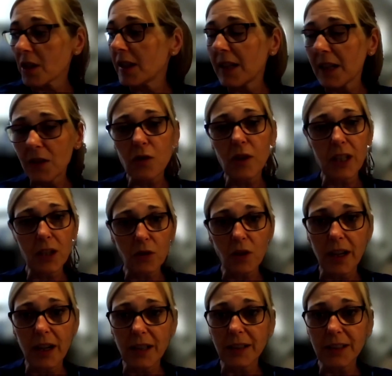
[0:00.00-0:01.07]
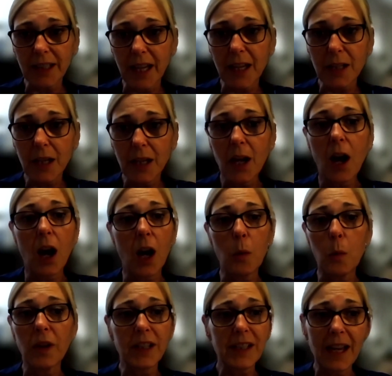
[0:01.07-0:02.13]
She literally cried and said, I
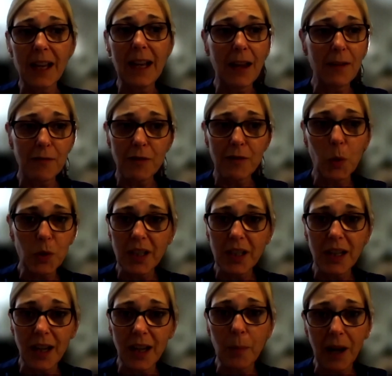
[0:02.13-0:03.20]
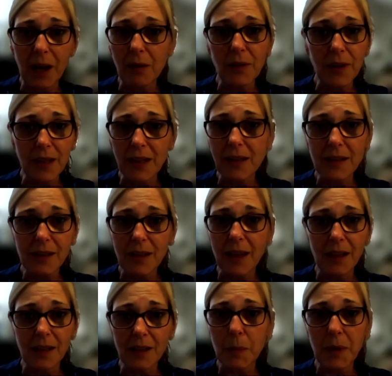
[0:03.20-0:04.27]
want to tell everybody about these
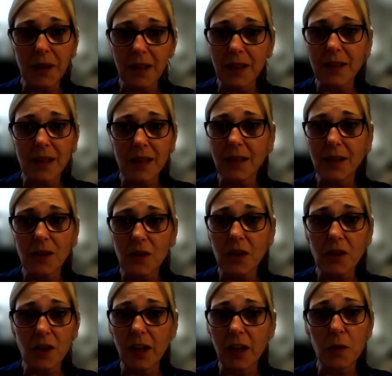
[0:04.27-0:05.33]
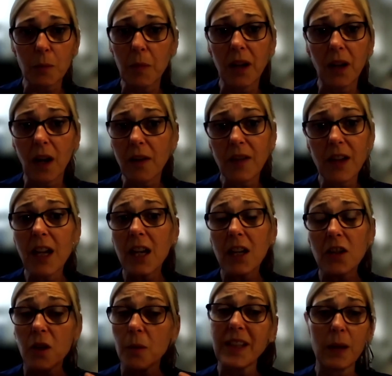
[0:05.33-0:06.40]
things, because this is just changing my life.
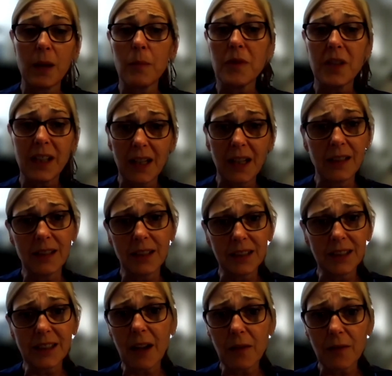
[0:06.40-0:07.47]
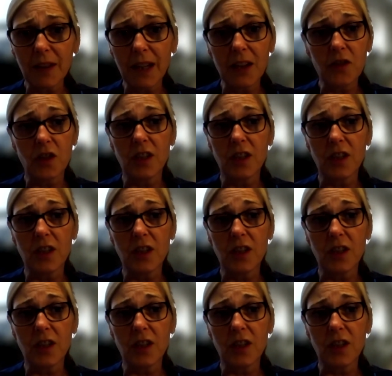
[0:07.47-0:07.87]
She was able to cleanse herself again.